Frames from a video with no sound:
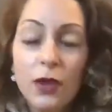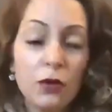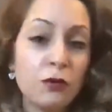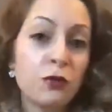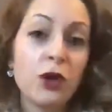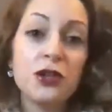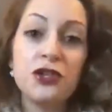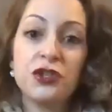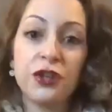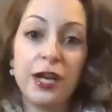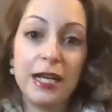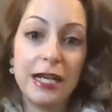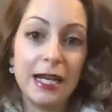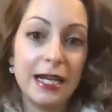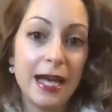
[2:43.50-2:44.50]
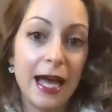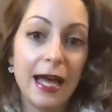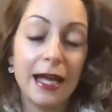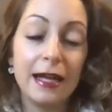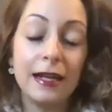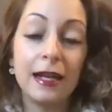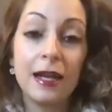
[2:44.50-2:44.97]
frustrated
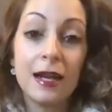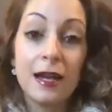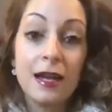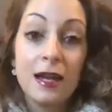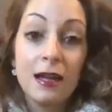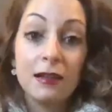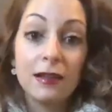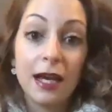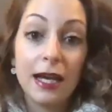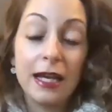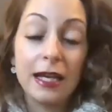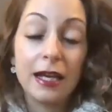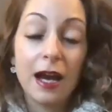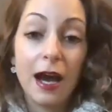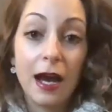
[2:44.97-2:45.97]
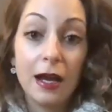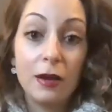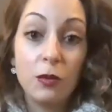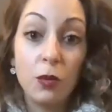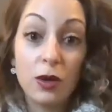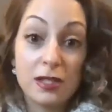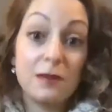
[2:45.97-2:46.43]
and like I
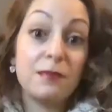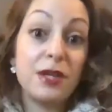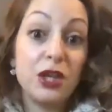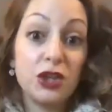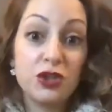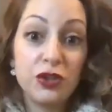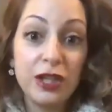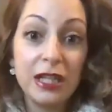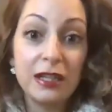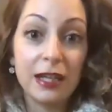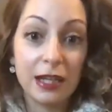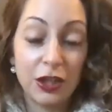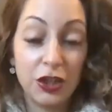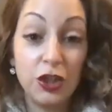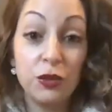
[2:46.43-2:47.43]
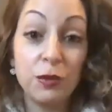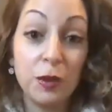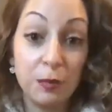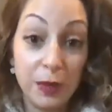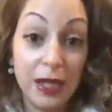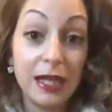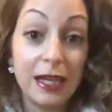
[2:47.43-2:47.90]
wasn't being treated like a
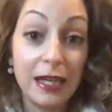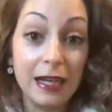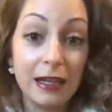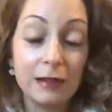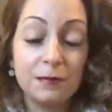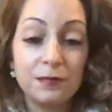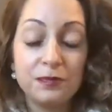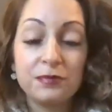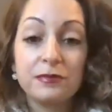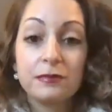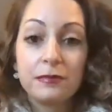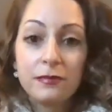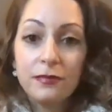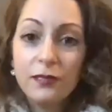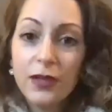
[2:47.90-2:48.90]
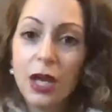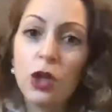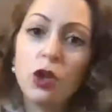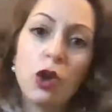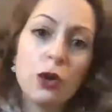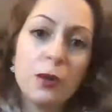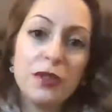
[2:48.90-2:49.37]
human being,
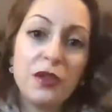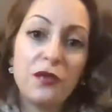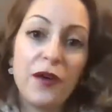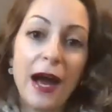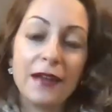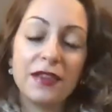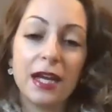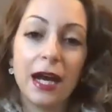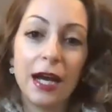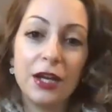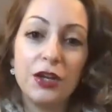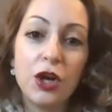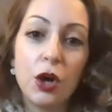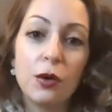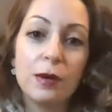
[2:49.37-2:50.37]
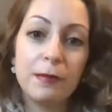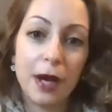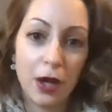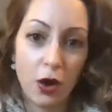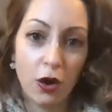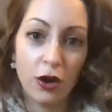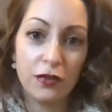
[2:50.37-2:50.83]
along with the fact that I know in my
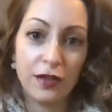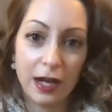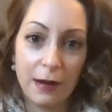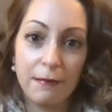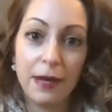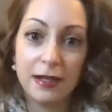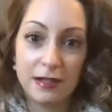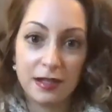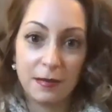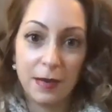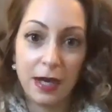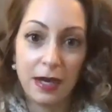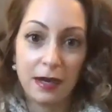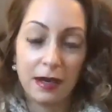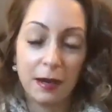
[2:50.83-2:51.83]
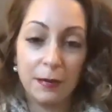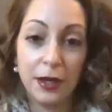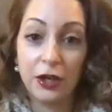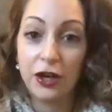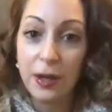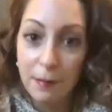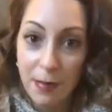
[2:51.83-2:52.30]
heart that I'm meant to make a
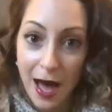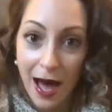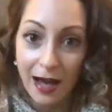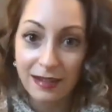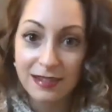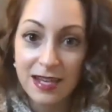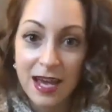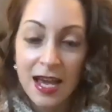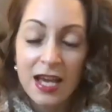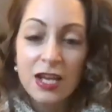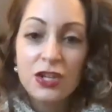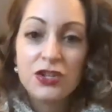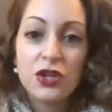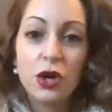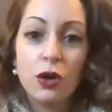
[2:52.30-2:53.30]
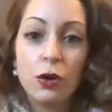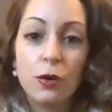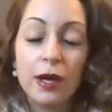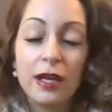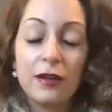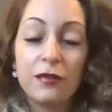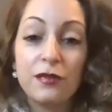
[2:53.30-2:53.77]
bigger impact. So
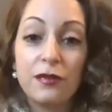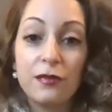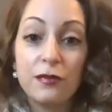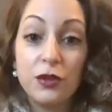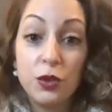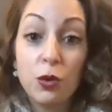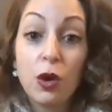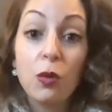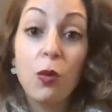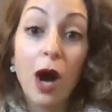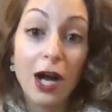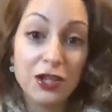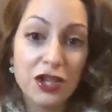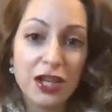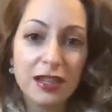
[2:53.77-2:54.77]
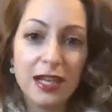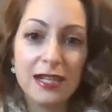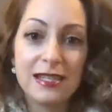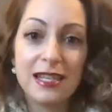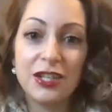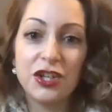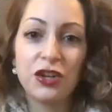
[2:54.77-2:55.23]
if you are watching
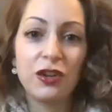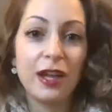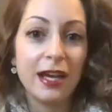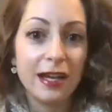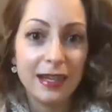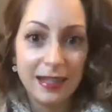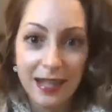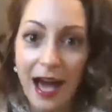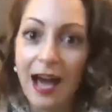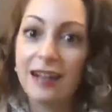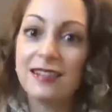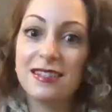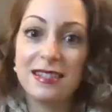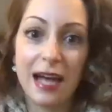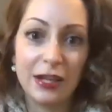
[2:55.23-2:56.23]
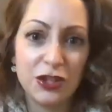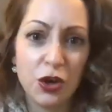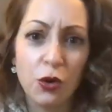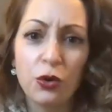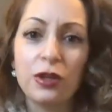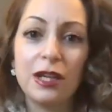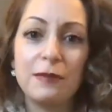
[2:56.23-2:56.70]
this and you're like, yes, that
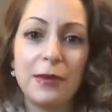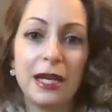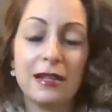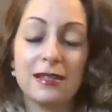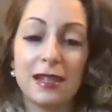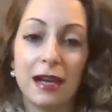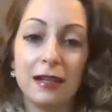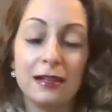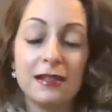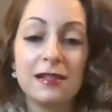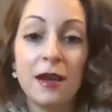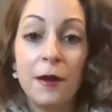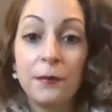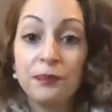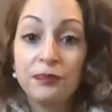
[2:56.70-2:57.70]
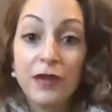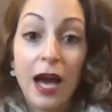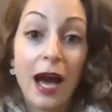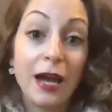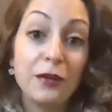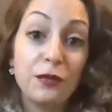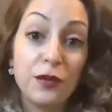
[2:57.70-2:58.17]
totally makes sense,
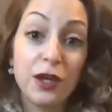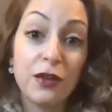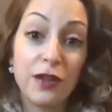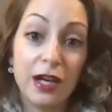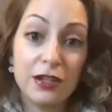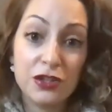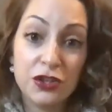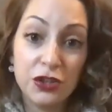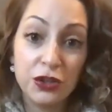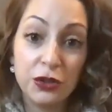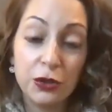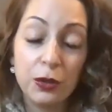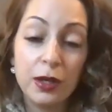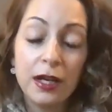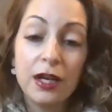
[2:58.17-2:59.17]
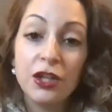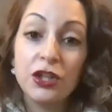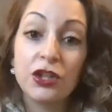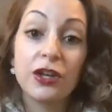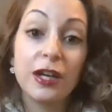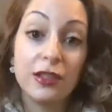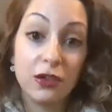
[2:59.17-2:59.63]
I feel that too,
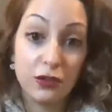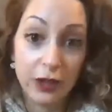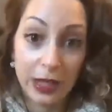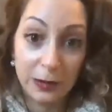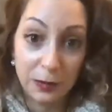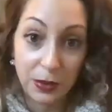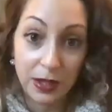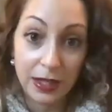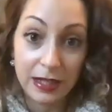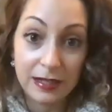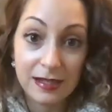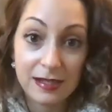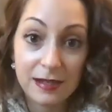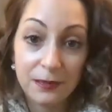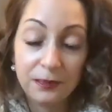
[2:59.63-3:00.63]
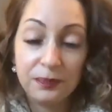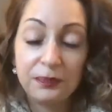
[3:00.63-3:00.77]
you're in the right place.